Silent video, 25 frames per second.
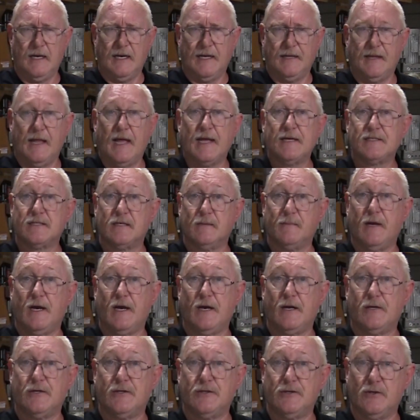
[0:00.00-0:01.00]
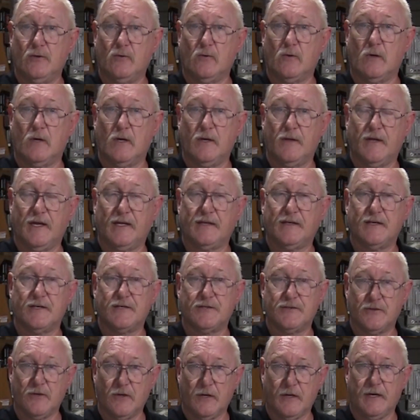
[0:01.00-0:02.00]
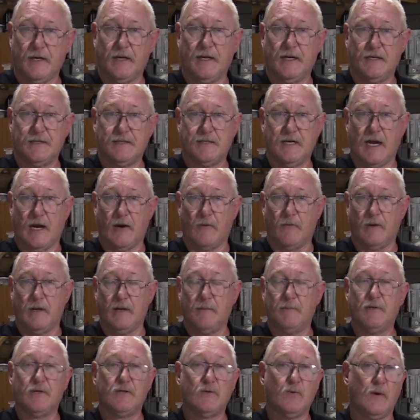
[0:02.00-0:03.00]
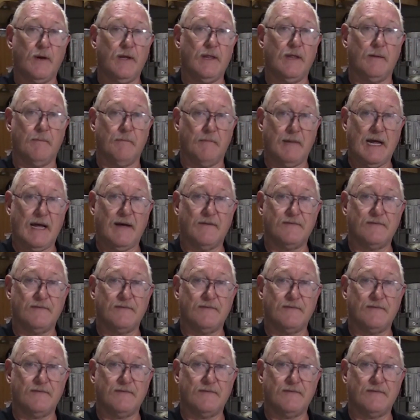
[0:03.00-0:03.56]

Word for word: and that's to make sure that the circuit integrity between the M A